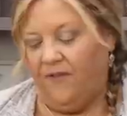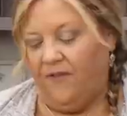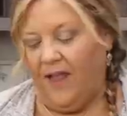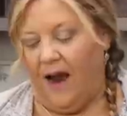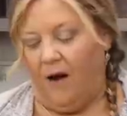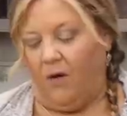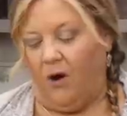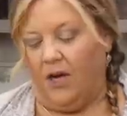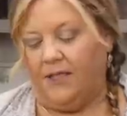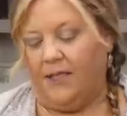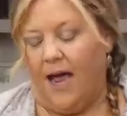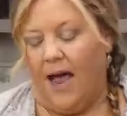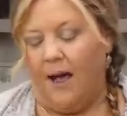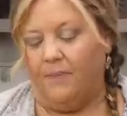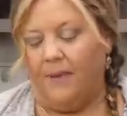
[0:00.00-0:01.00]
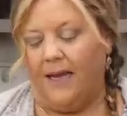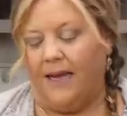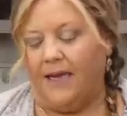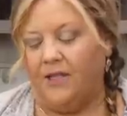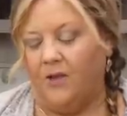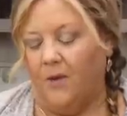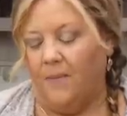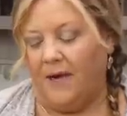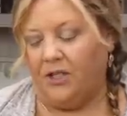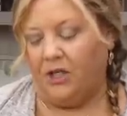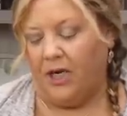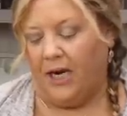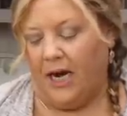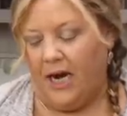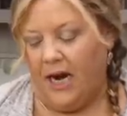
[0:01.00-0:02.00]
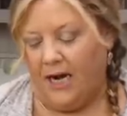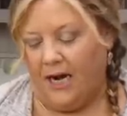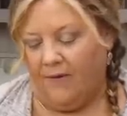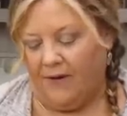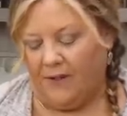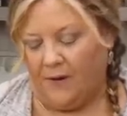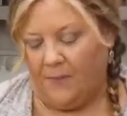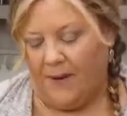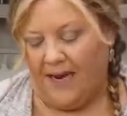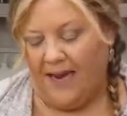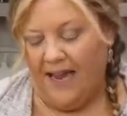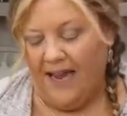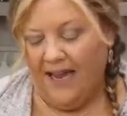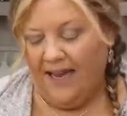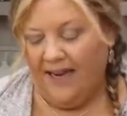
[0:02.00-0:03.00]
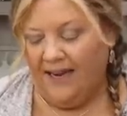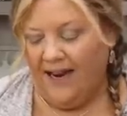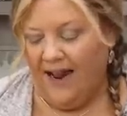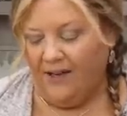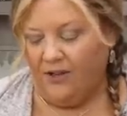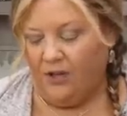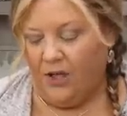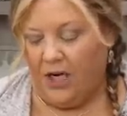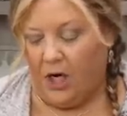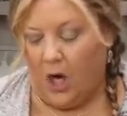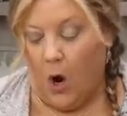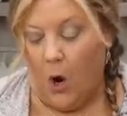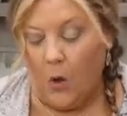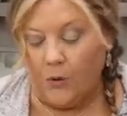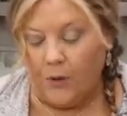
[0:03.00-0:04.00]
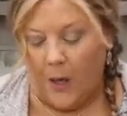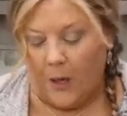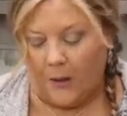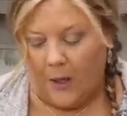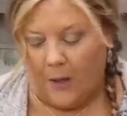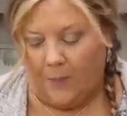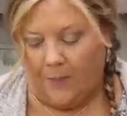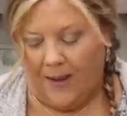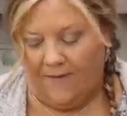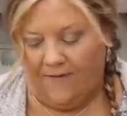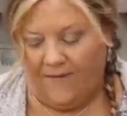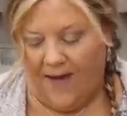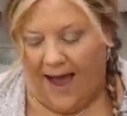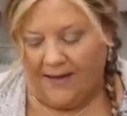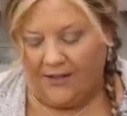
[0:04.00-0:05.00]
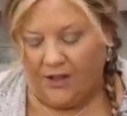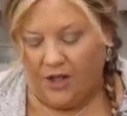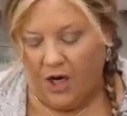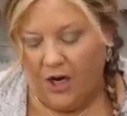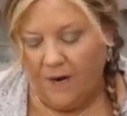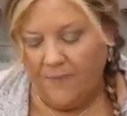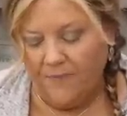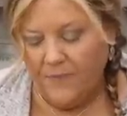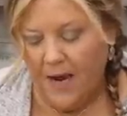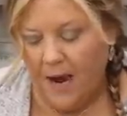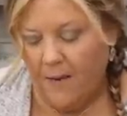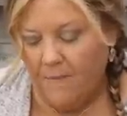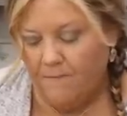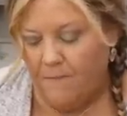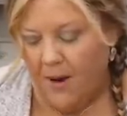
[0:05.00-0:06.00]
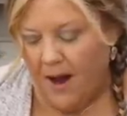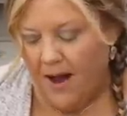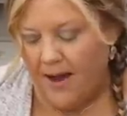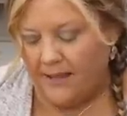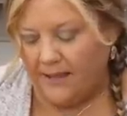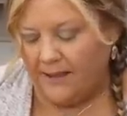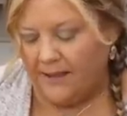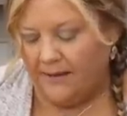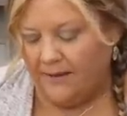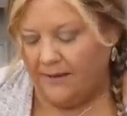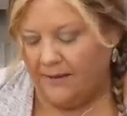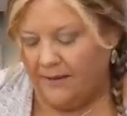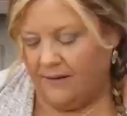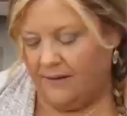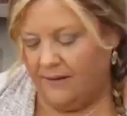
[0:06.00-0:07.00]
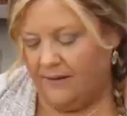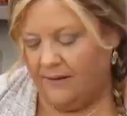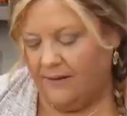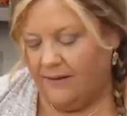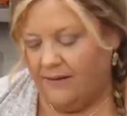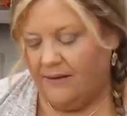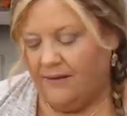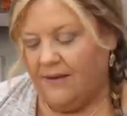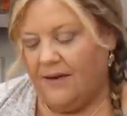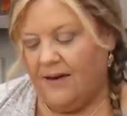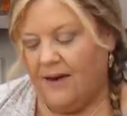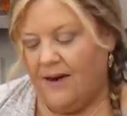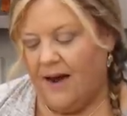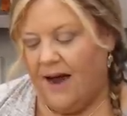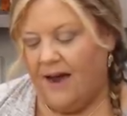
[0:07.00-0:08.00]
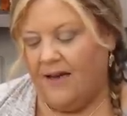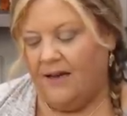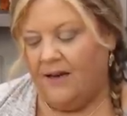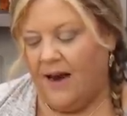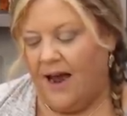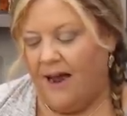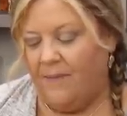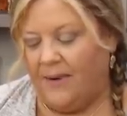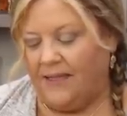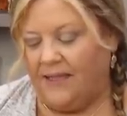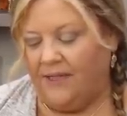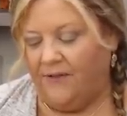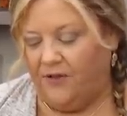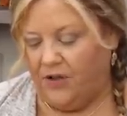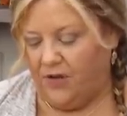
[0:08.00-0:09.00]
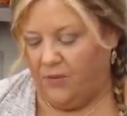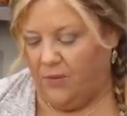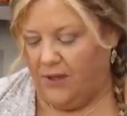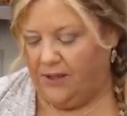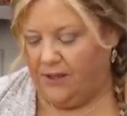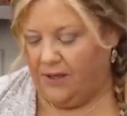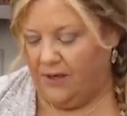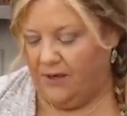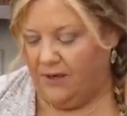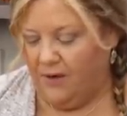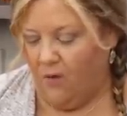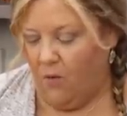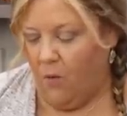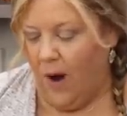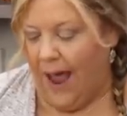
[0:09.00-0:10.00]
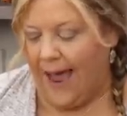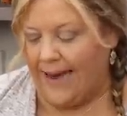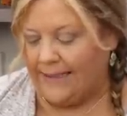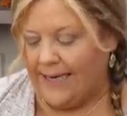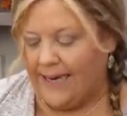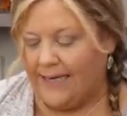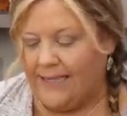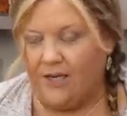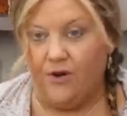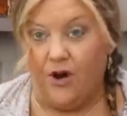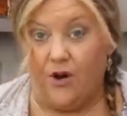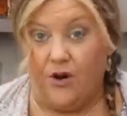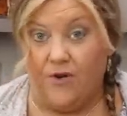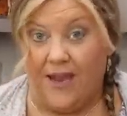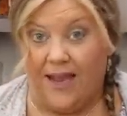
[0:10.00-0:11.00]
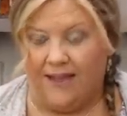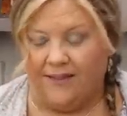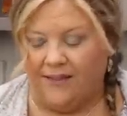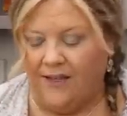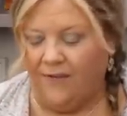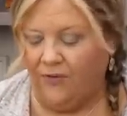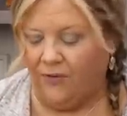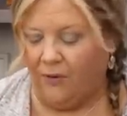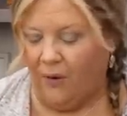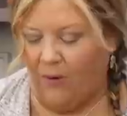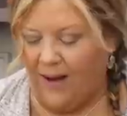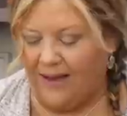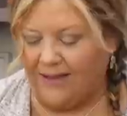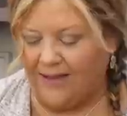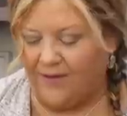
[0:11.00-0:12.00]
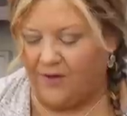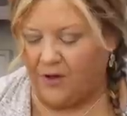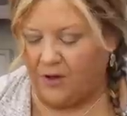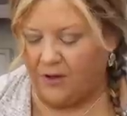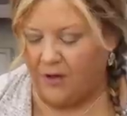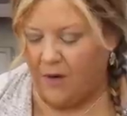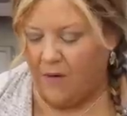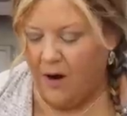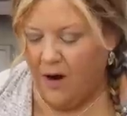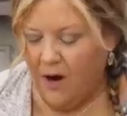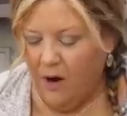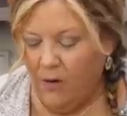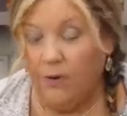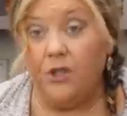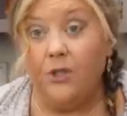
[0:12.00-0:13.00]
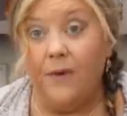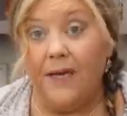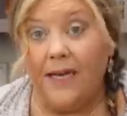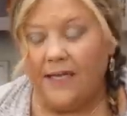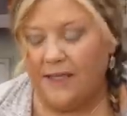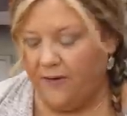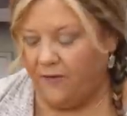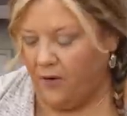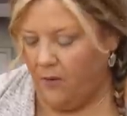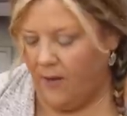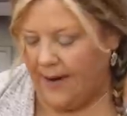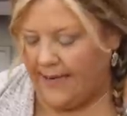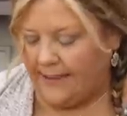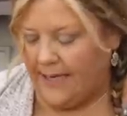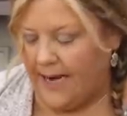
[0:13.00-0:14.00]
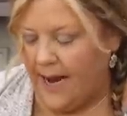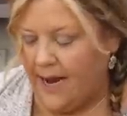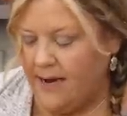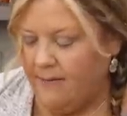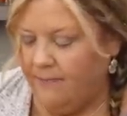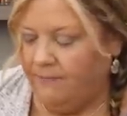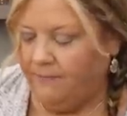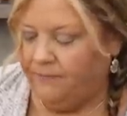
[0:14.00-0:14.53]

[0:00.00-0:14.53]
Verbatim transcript: the flour on top, like I do in my chicken nugget recipe, it actually goes a little bit faster, but I, I my sifter was wet, and you know you can't sift through a wet sifter, so we're doing it a different way today.